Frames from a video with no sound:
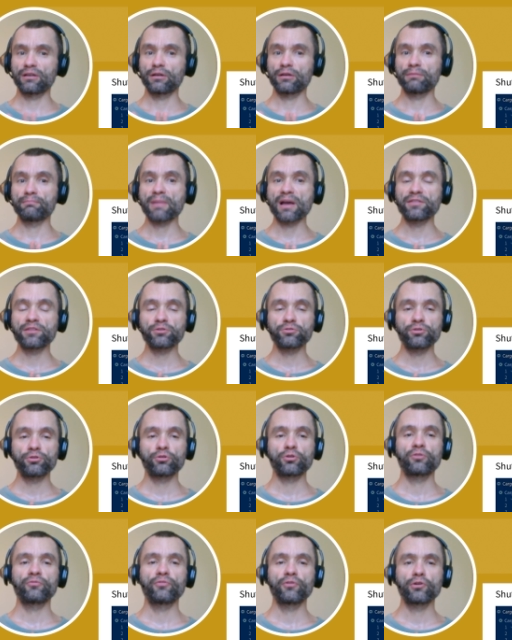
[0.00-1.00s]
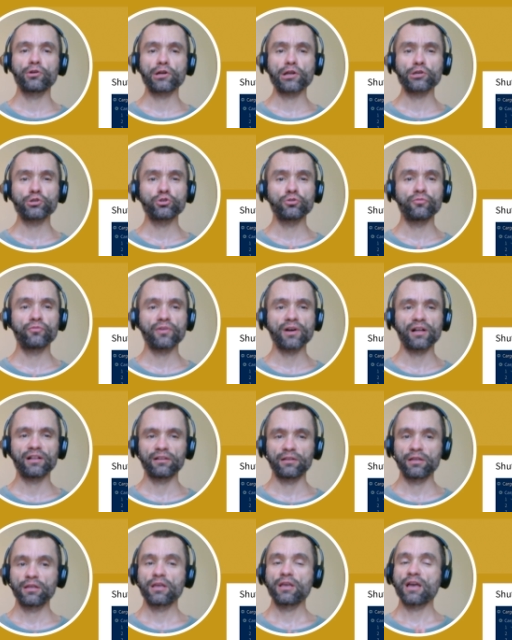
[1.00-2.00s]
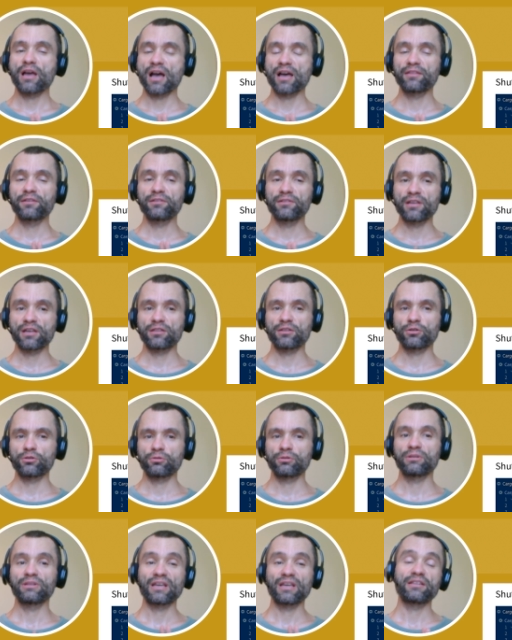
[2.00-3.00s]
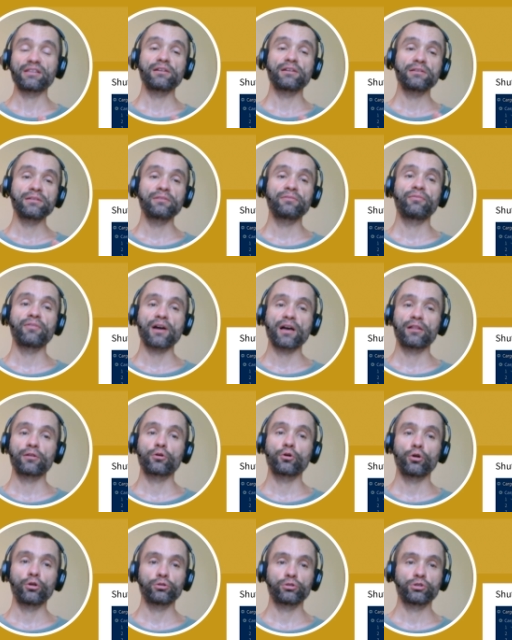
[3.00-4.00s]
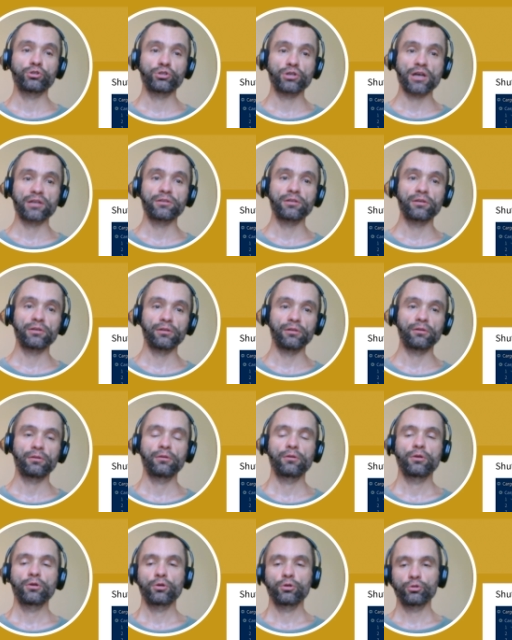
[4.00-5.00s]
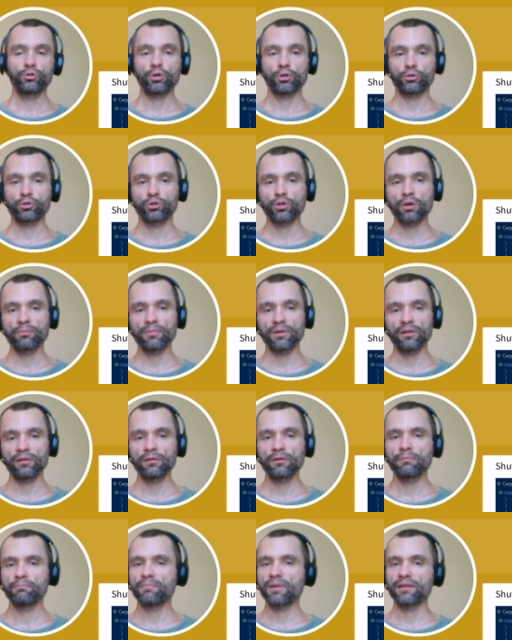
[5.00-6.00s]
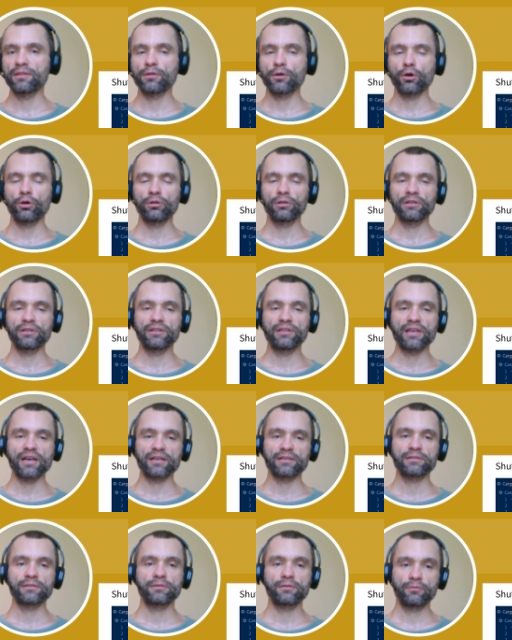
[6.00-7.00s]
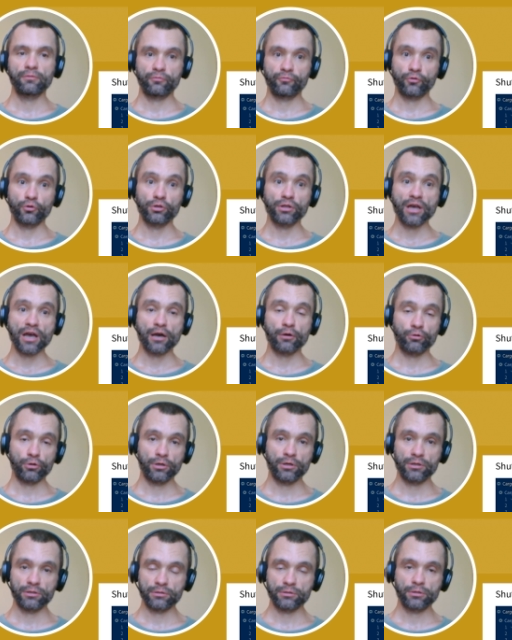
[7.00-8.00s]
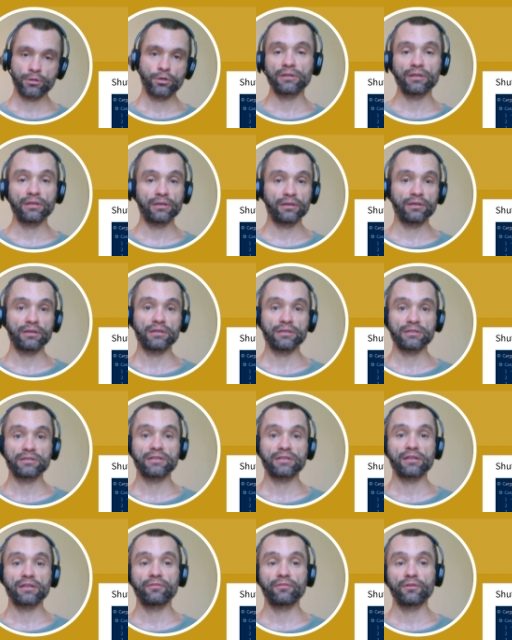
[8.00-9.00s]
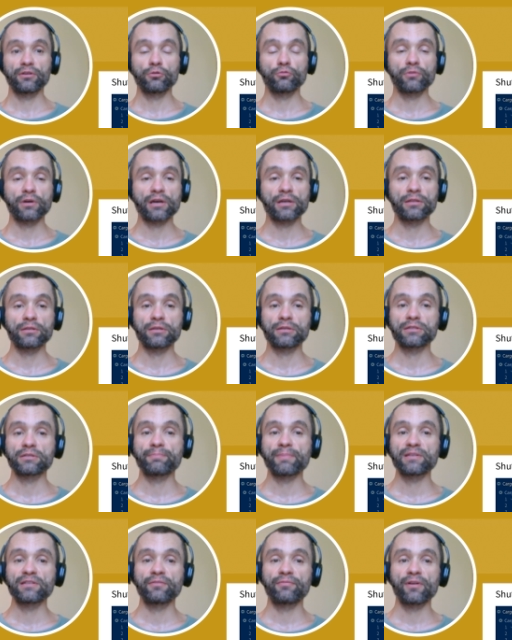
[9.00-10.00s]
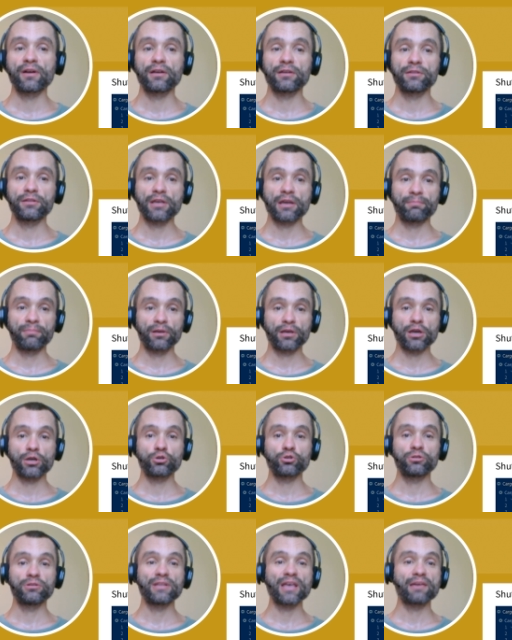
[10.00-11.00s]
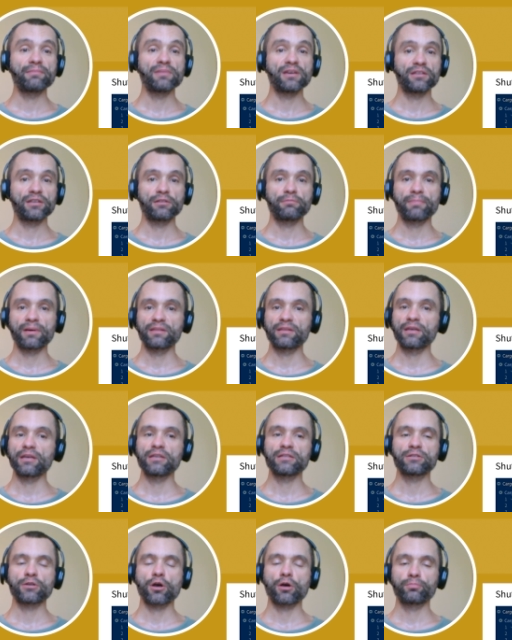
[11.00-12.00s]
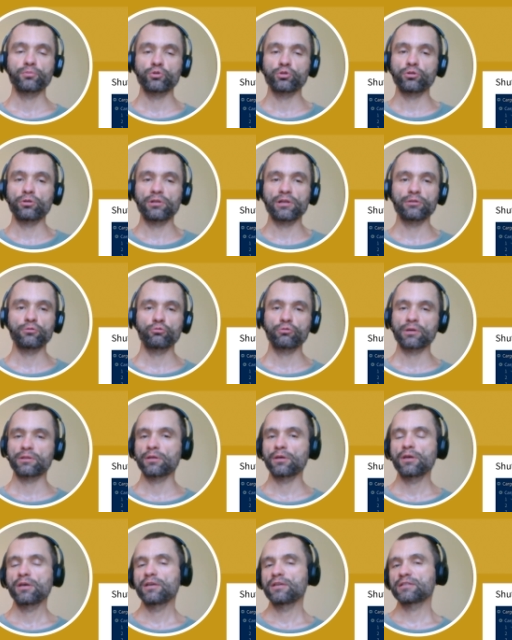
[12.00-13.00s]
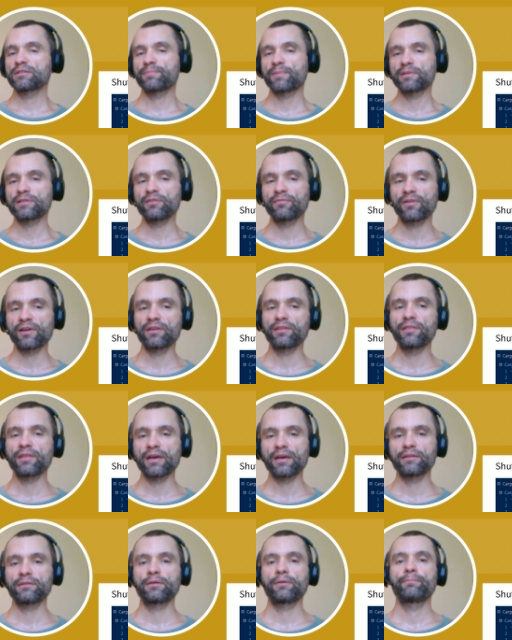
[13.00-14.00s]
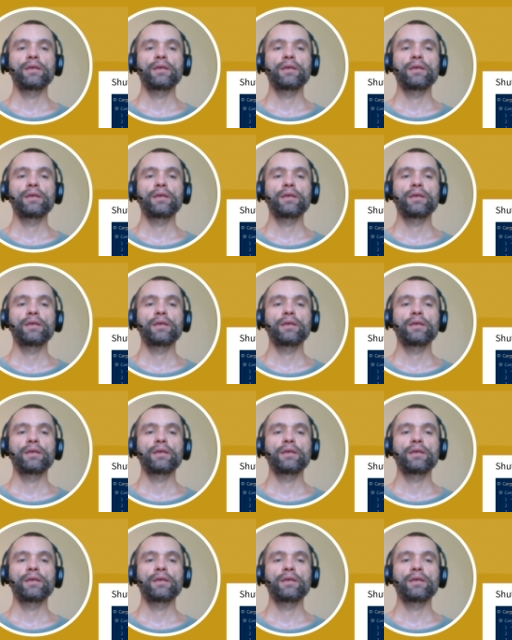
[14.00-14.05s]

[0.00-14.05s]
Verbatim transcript: mandatory configuration file, other than that there is a file called shuttle shuttle.toml, but all it does for now is is that you can specify the application name in it, but it's optional, and you can specify that